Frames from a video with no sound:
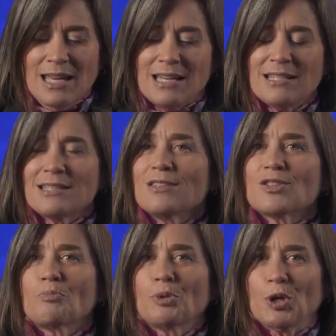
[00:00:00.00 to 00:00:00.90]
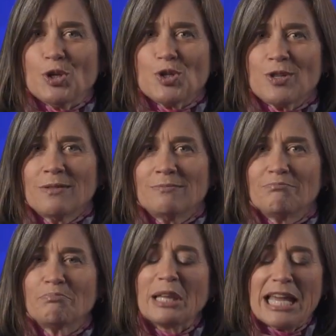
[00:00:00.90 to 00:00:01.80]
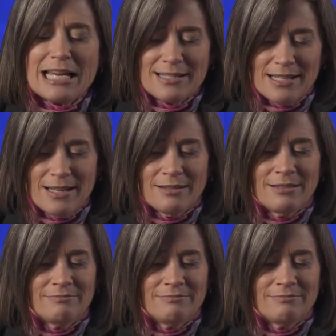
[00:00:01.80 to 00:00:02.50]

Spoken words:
he sees a bush blazing